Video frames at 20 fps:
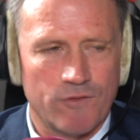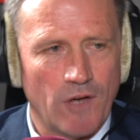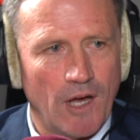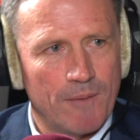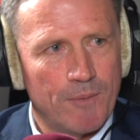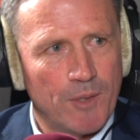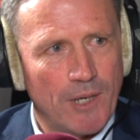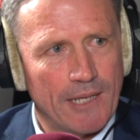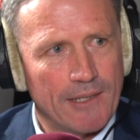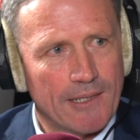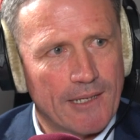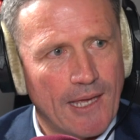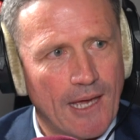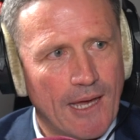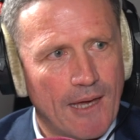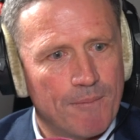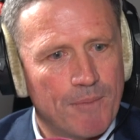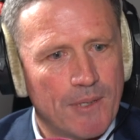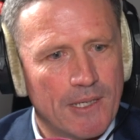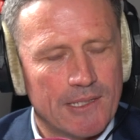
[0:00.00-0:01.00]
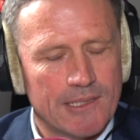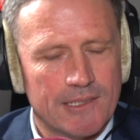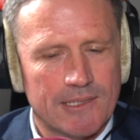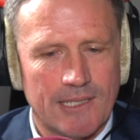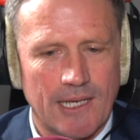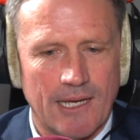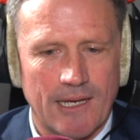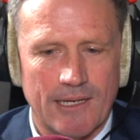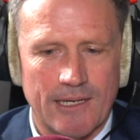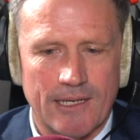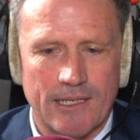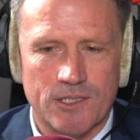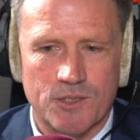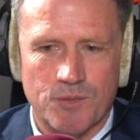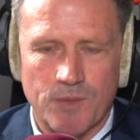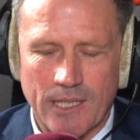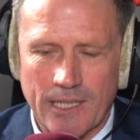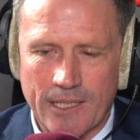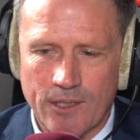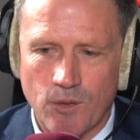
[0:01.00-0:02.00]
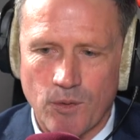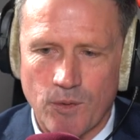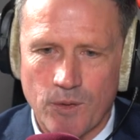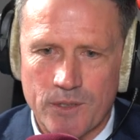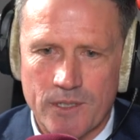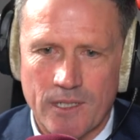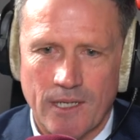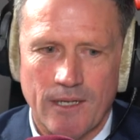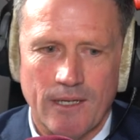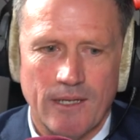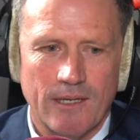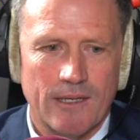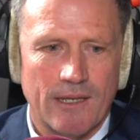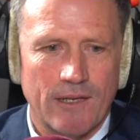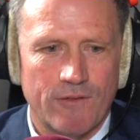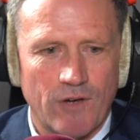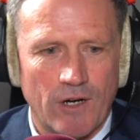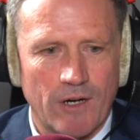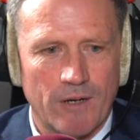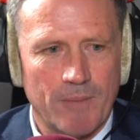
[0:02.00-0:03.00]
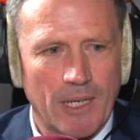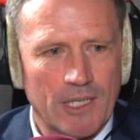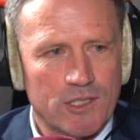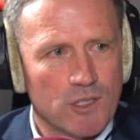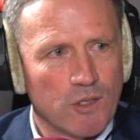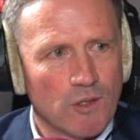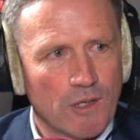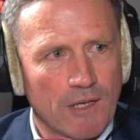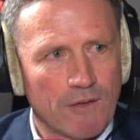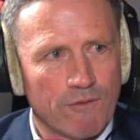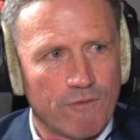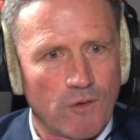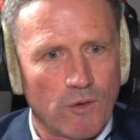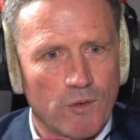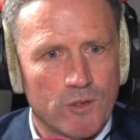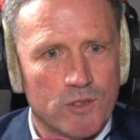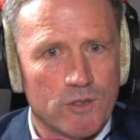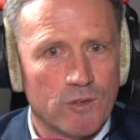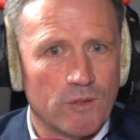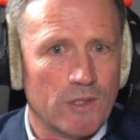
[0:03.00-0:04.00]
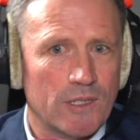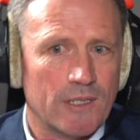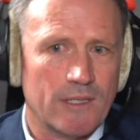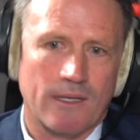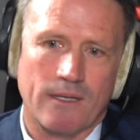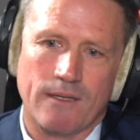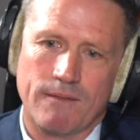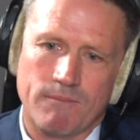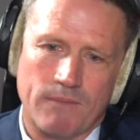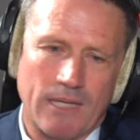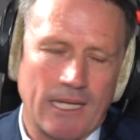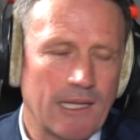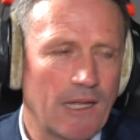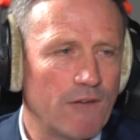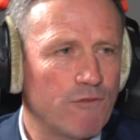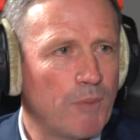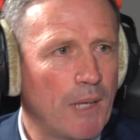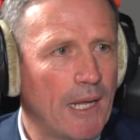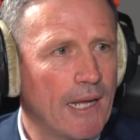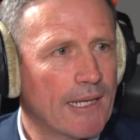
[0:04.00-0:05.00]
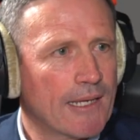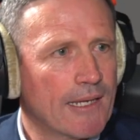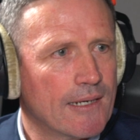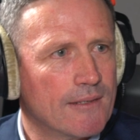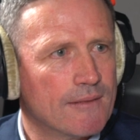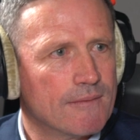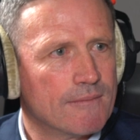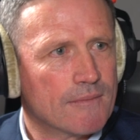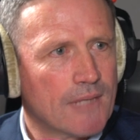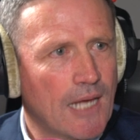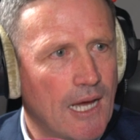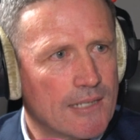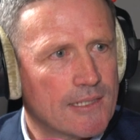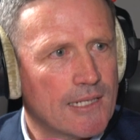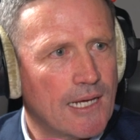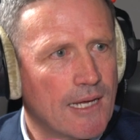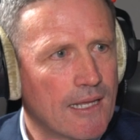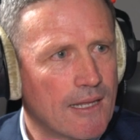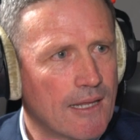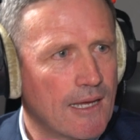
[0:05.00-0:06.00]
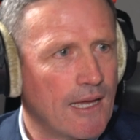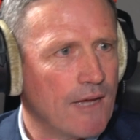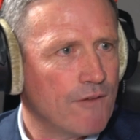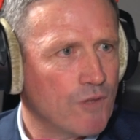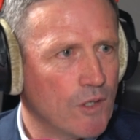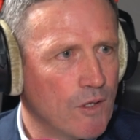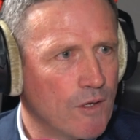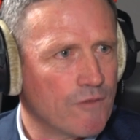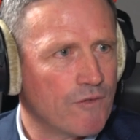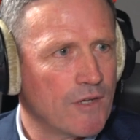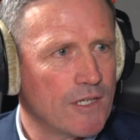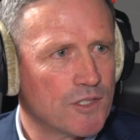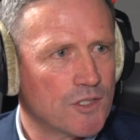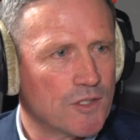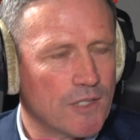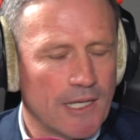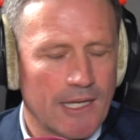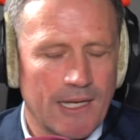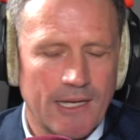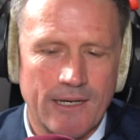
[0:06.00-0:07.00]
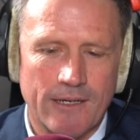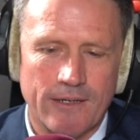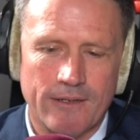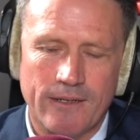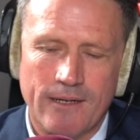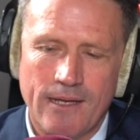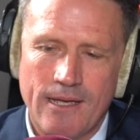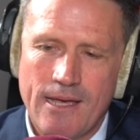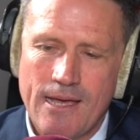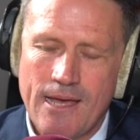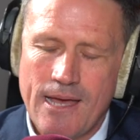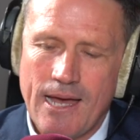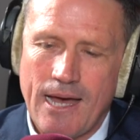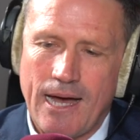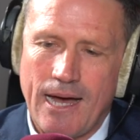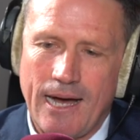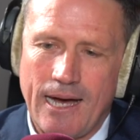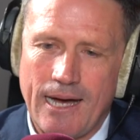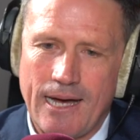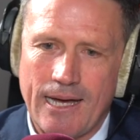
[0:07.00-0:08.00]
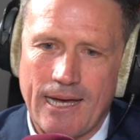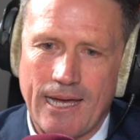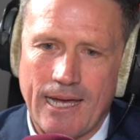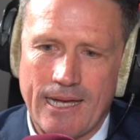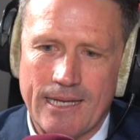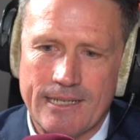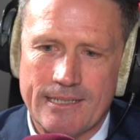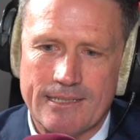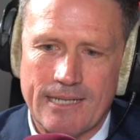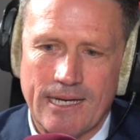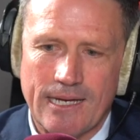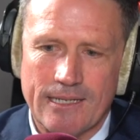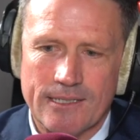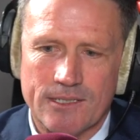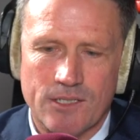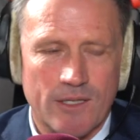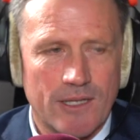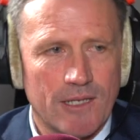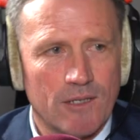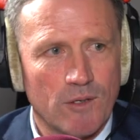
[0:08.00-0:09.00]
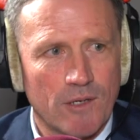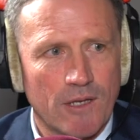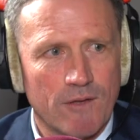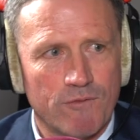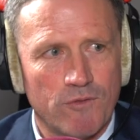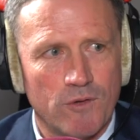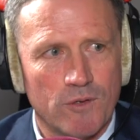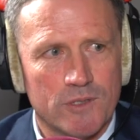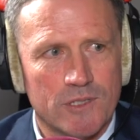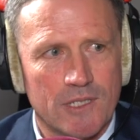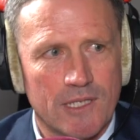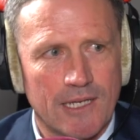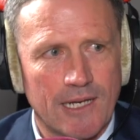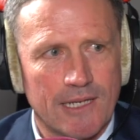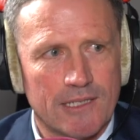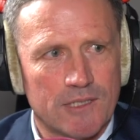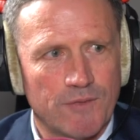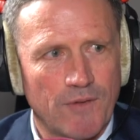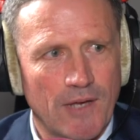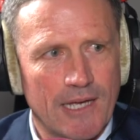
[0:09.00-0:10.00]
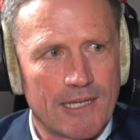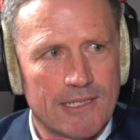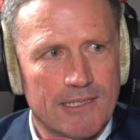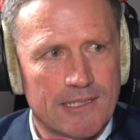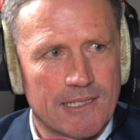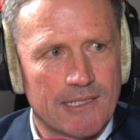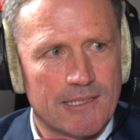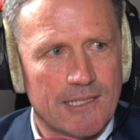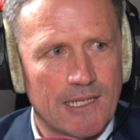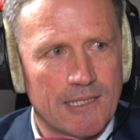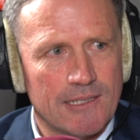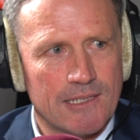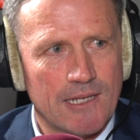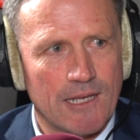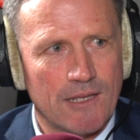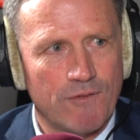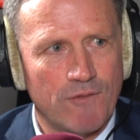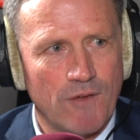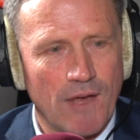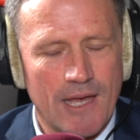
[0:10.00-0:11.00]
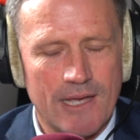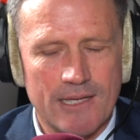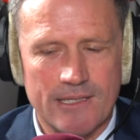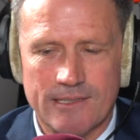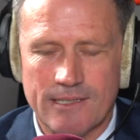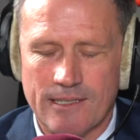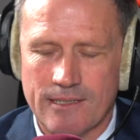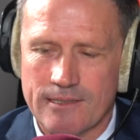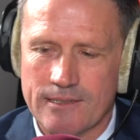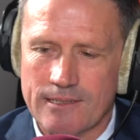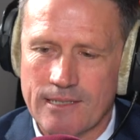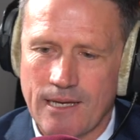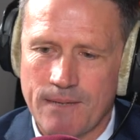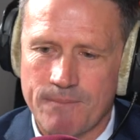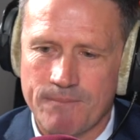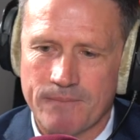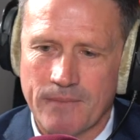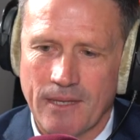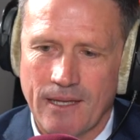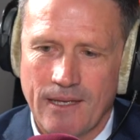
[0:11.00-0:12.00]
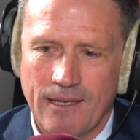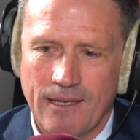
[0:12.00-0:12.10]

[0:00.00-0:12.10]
vibe around the camp is really good. They're very much looking forward to it. They love playing in Qatar. They have a lot of history here. So they're looking forward to the next phase, the sudden death phase. And